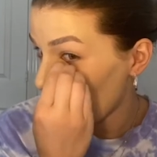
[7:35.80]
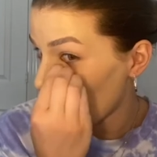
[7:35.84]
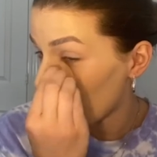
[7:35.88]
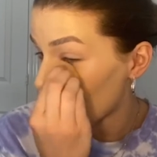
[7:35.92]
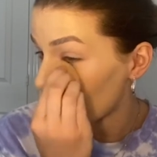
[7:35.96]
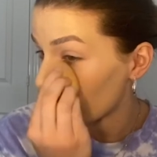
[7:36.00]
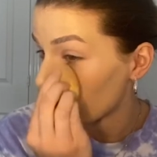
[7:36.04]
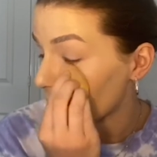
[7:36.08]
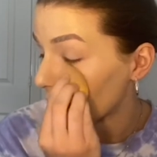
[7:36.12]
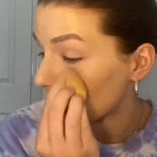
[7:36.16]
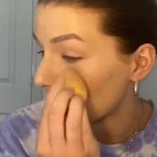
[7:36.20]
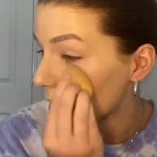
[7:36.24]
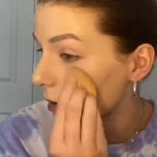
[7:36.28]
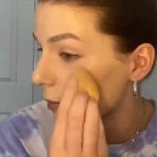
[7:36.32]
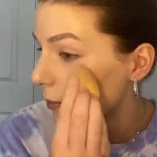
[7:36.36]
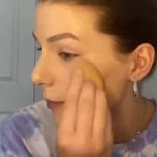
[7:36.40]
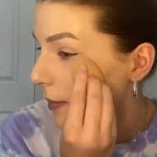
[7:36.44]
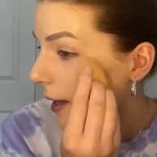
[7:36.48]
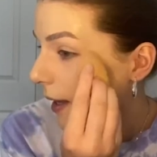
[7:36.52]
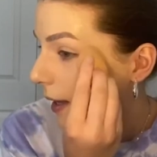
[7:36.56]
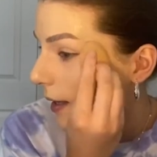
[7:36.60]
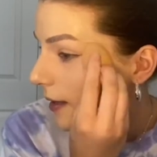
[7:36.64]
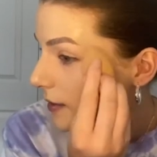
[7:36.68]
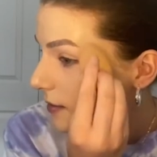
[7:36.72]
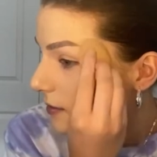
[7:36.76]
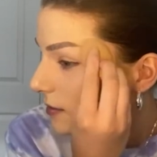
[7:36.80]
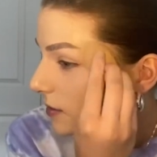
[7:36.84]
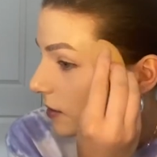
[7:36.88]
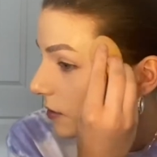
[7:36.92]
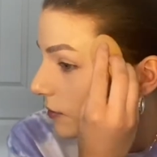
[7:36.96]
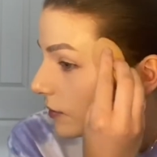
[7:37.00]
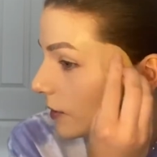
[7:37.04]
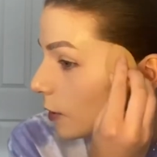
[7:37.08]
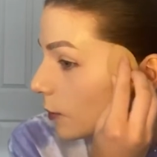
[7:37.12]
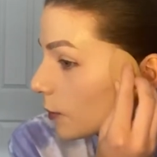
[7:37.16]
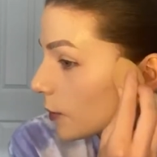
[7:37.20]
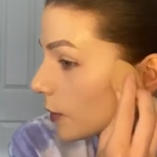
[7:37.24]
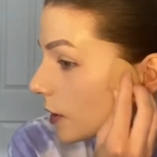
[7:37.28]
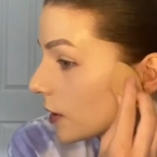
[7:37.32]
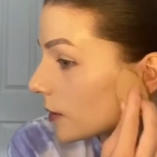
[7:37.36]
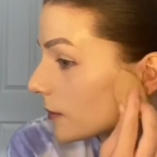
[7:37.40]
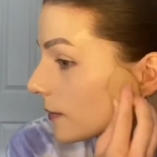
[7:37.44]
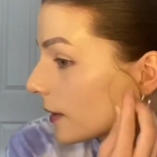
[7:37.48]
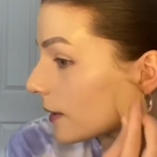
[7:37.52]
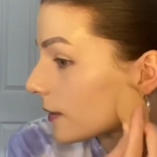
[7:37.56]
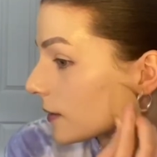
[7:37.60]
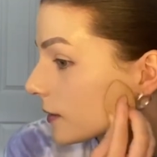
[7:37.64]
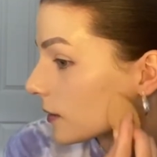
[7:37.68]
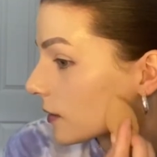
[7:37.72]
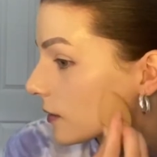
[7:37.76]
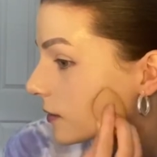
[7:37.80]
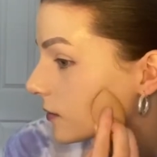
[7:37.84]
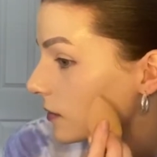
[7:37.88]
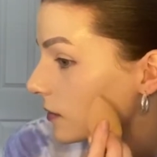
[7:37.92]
anything compares to the real beauty blender,